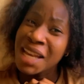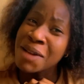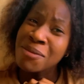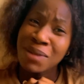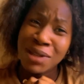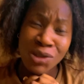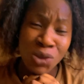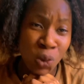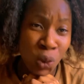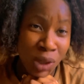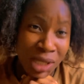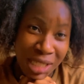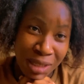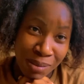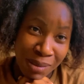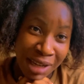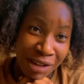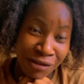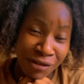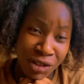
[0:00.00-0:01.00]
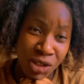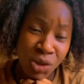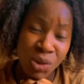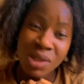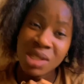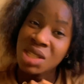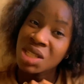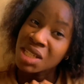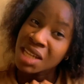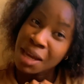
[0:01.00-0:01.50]
Please watch my
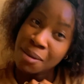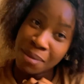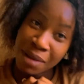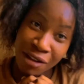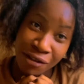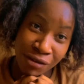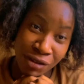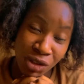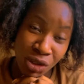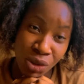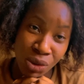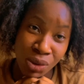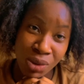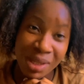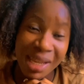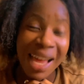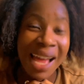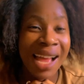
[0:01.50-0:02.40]
videos, share my videos,